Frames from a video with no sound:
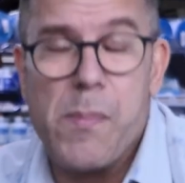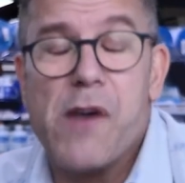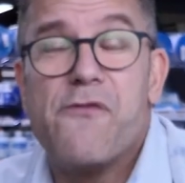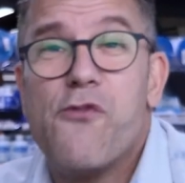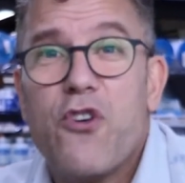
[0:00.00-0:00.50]

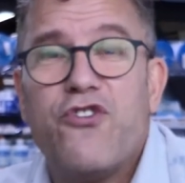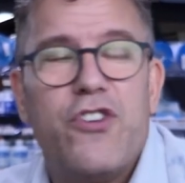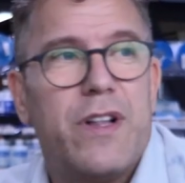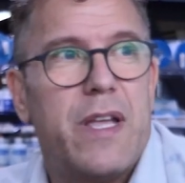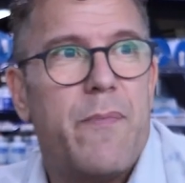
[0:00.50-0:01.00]

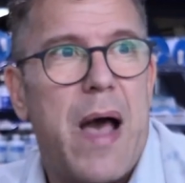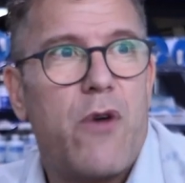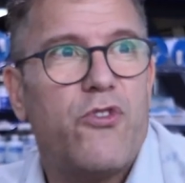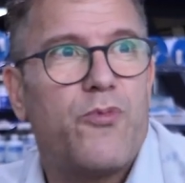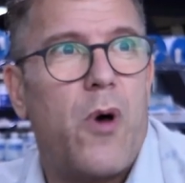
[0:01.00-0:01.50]
Unfortunately,
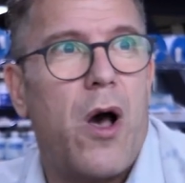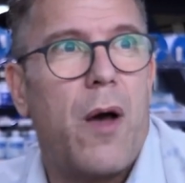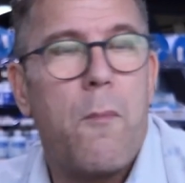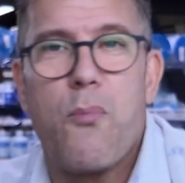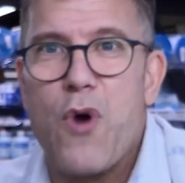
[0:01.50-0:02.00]

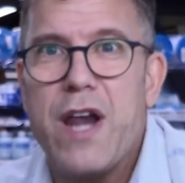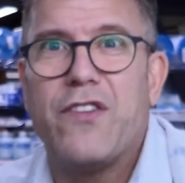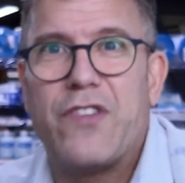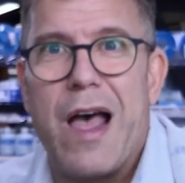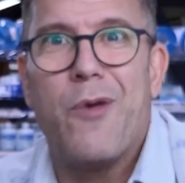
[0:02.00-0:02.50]
Baquispa
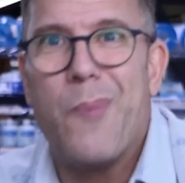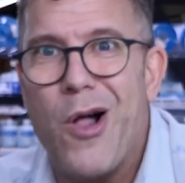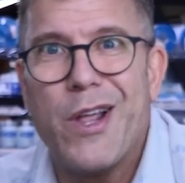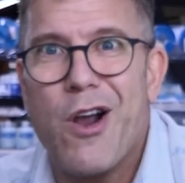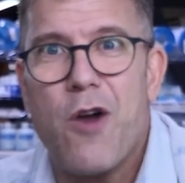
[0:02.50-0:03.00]
breaks down
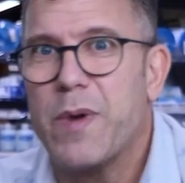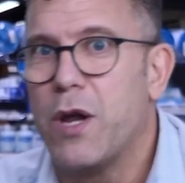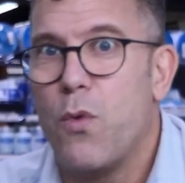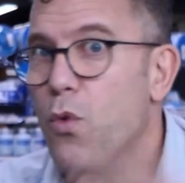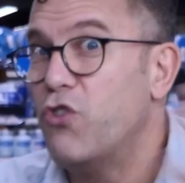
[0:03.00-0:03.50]

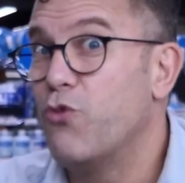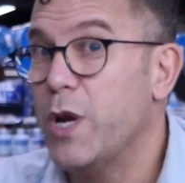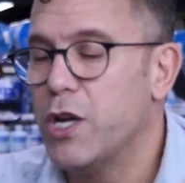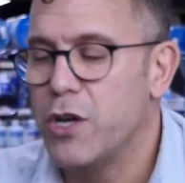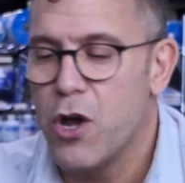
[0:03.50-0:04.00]
polycarbonate, which
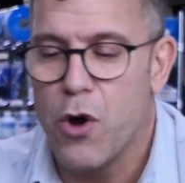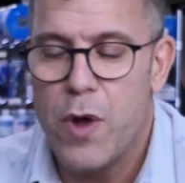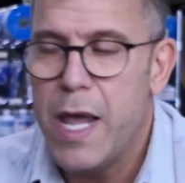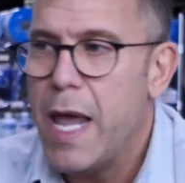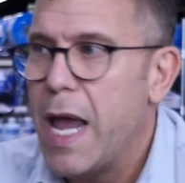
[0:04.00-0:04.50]
we didn't know.
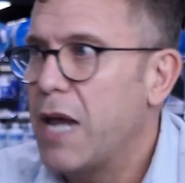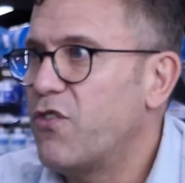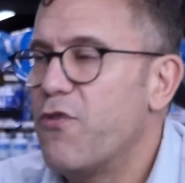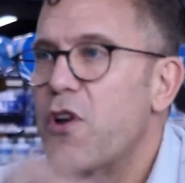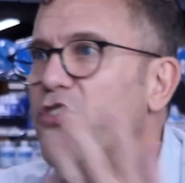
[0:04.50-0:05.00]

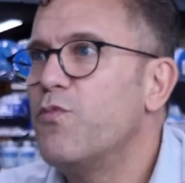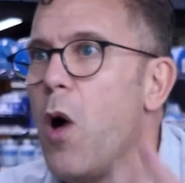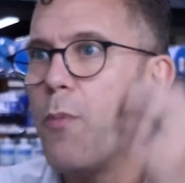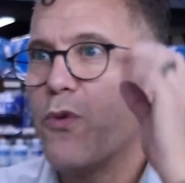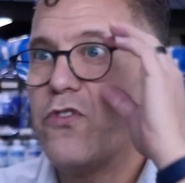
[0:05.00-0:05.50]
It's a very
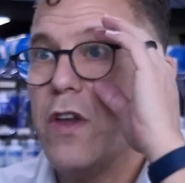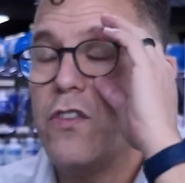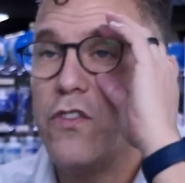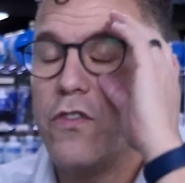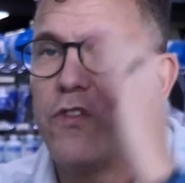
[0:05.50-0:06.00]
small
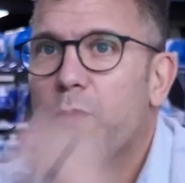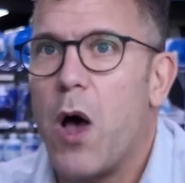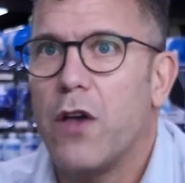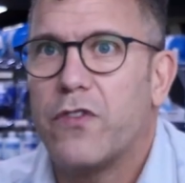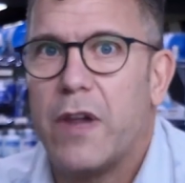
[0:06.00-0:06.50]
percentage of
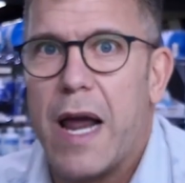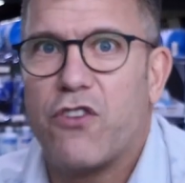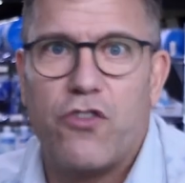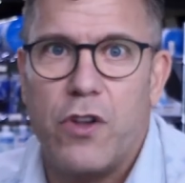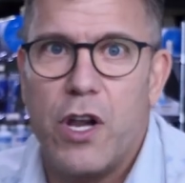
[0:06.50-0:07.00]
spas that
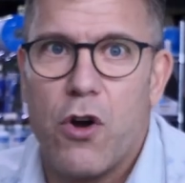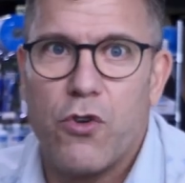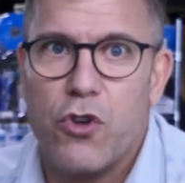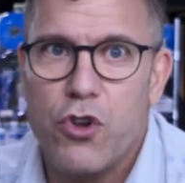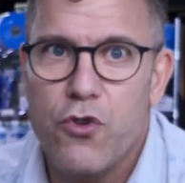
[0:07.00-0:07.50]
actually
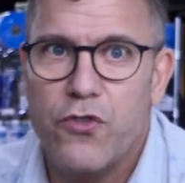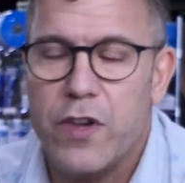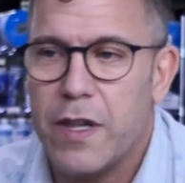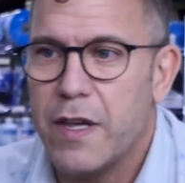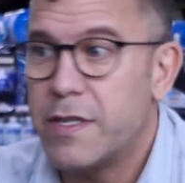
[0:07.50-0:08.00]
are
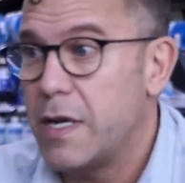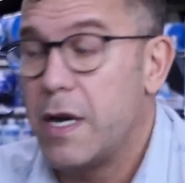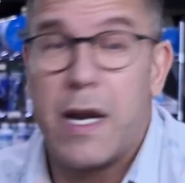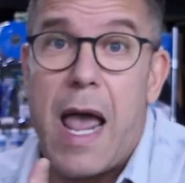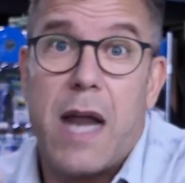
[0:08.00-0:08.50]
using this,
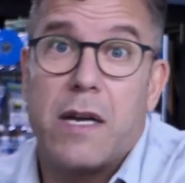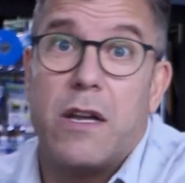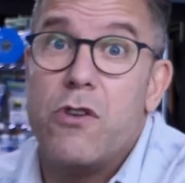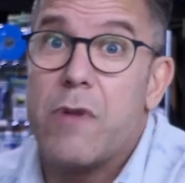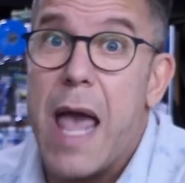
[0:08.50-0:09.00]
and in
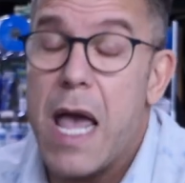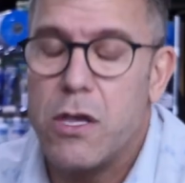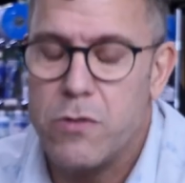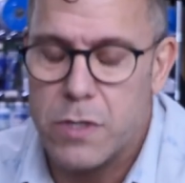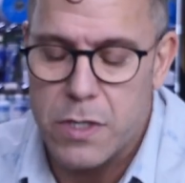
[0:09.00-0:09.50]
Canada you
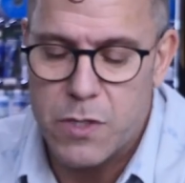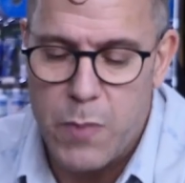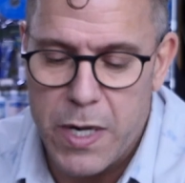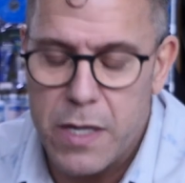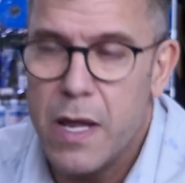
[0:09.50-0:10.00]
can't use this,
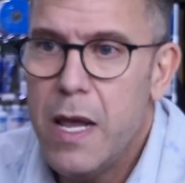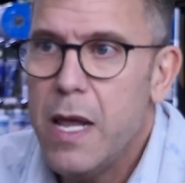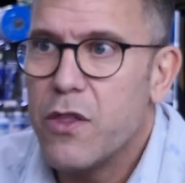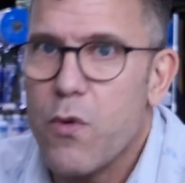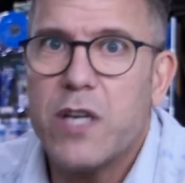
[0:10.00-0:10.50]
but in
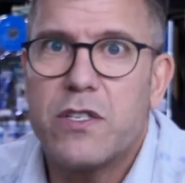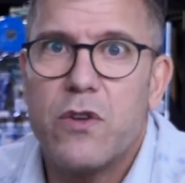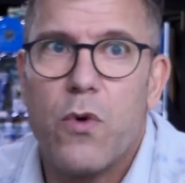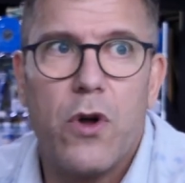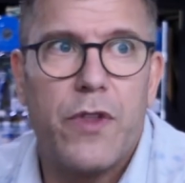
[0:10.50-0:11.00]
the rest
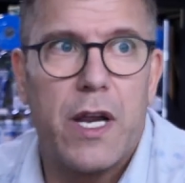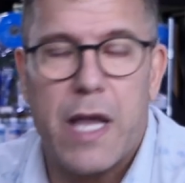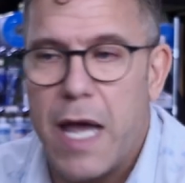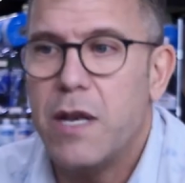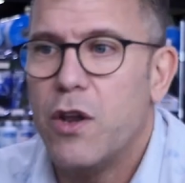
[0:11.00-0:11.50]
of the world
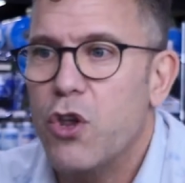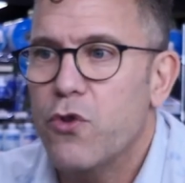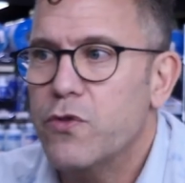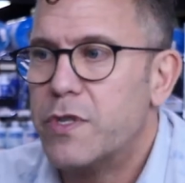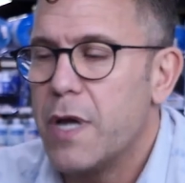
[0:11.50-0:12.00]
that can
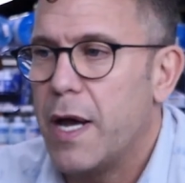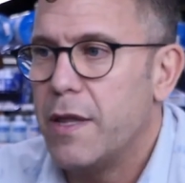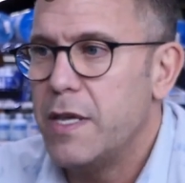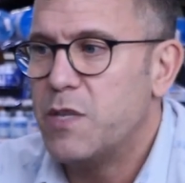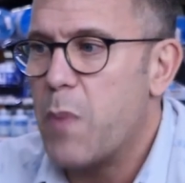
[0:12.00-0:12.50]
use
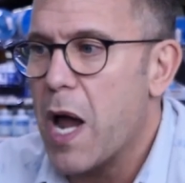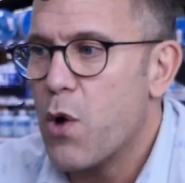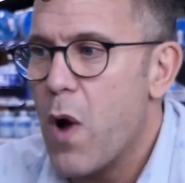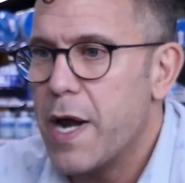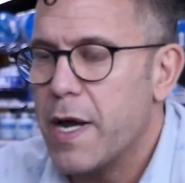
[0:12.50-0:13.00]
these
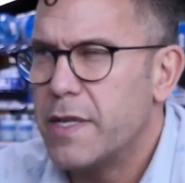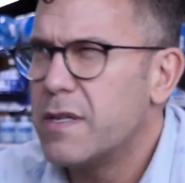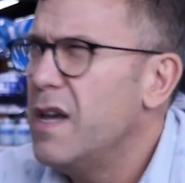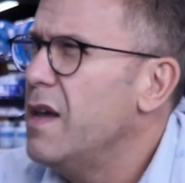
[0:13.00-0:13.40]
biguanides,